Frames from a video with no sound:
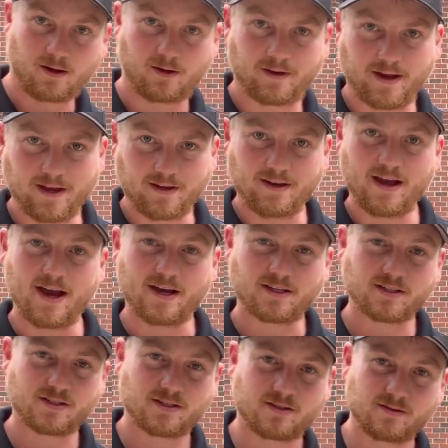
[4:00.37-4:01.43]
Okay,
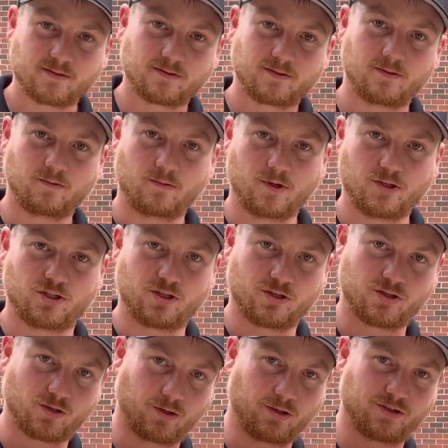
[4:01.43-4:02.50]
next, once your
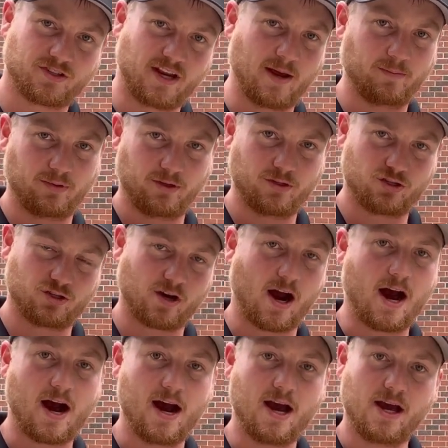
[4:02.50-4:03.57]
soil sample is
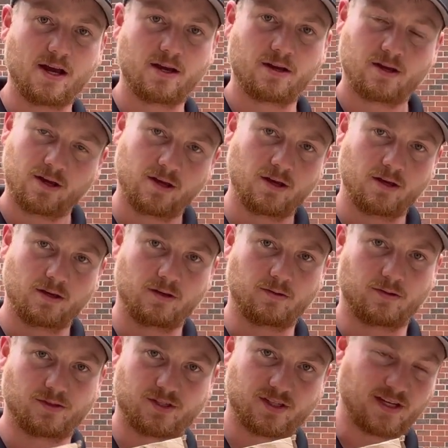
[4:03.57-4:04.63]
dry,
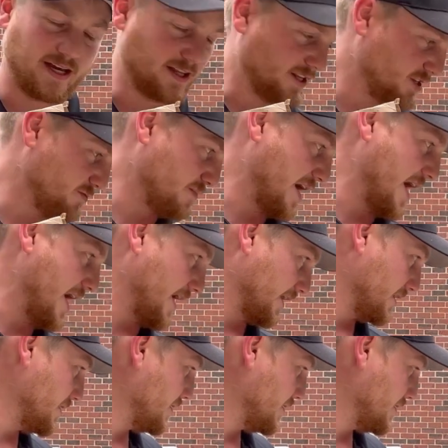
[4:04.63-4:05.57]
you want to take this bag,